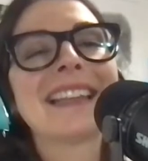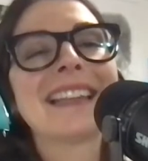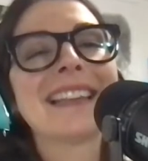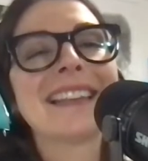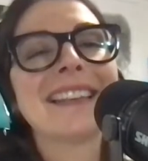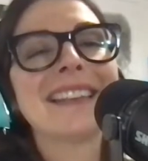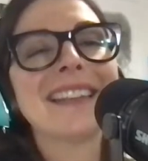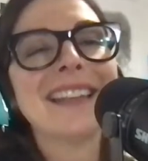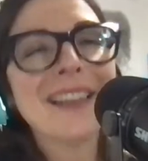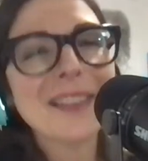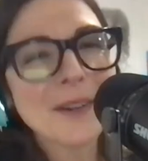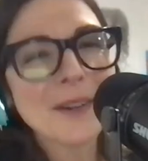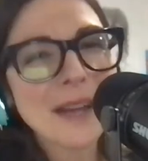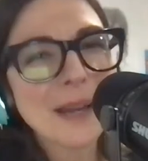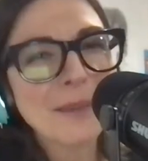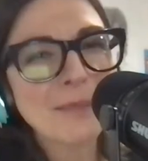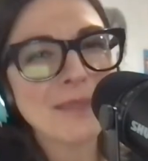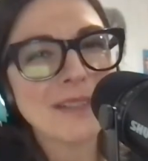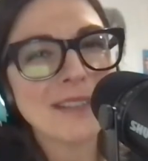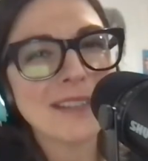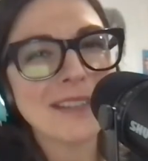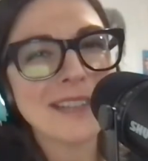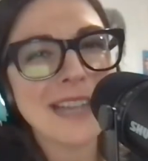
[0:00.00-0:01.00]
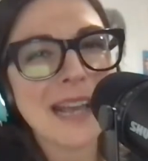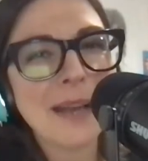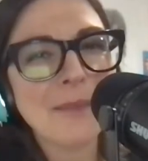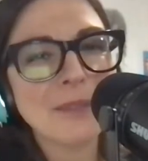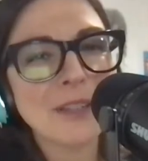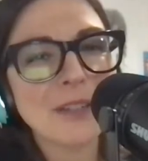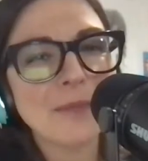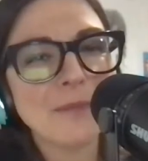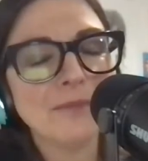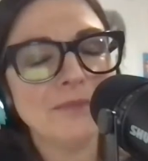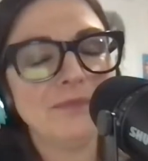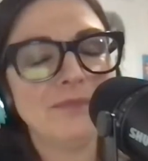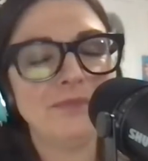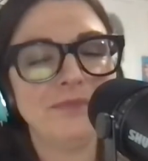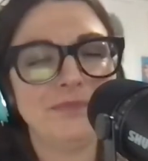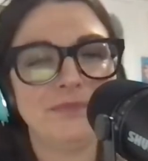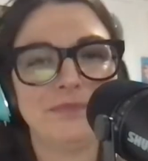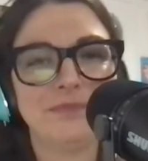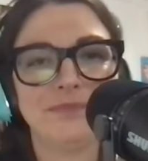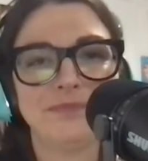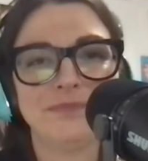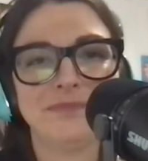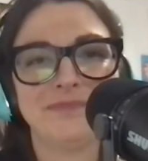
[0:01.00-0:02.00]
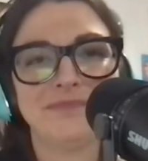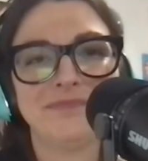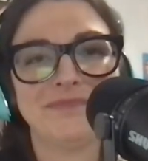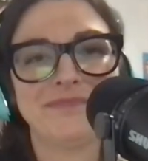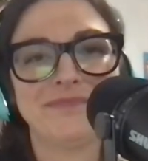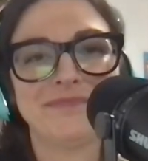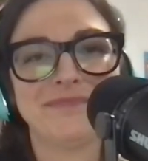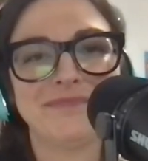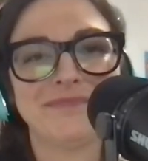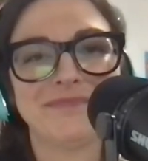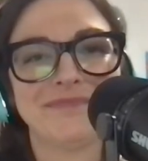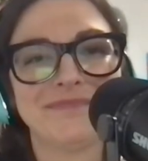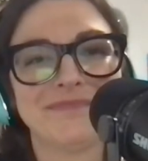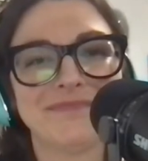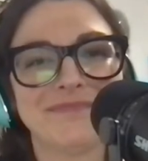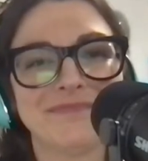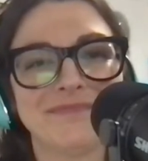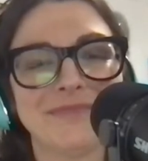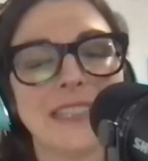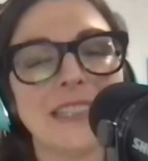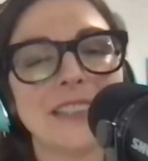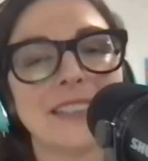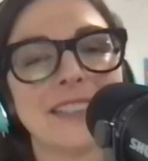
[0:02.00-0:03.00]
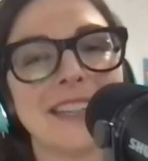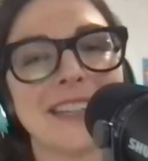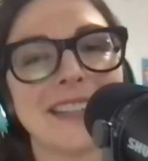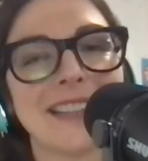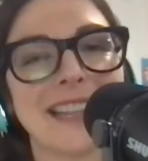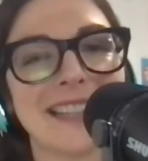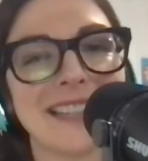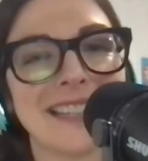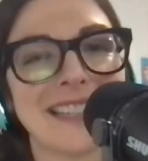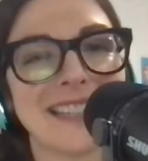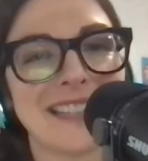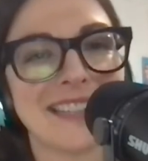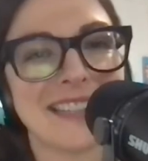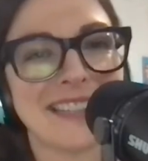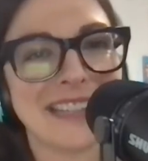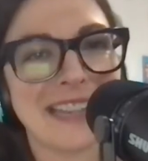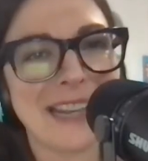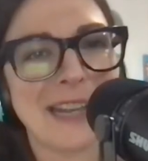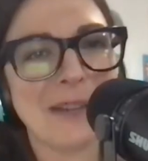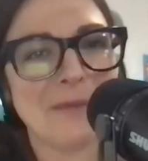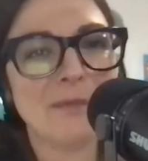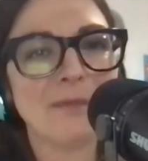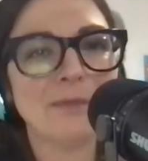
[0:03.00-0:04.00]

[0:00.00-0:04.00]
The other adapted, I'll take that sentence again.